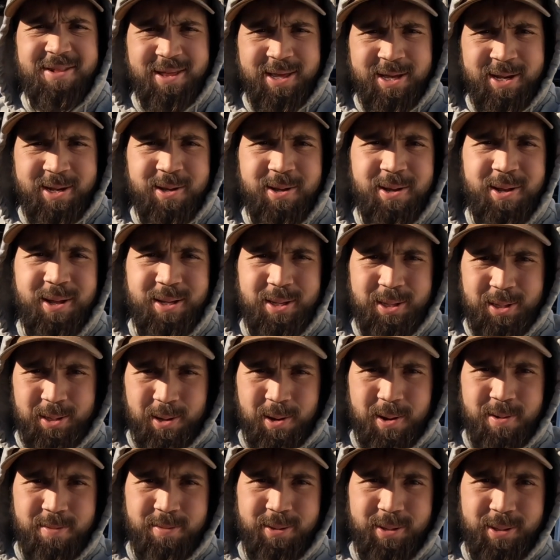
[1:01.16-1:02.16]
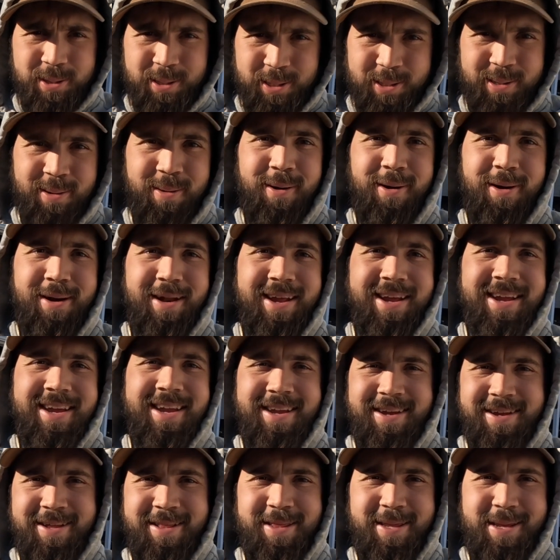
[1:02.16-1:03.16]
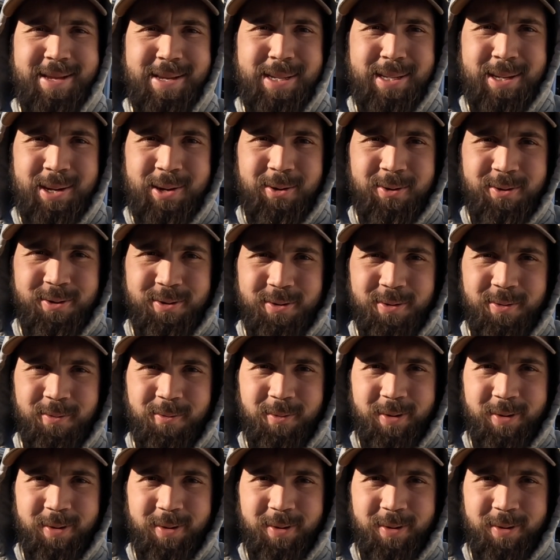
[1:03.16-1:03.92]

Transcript: little trouble starting in this colder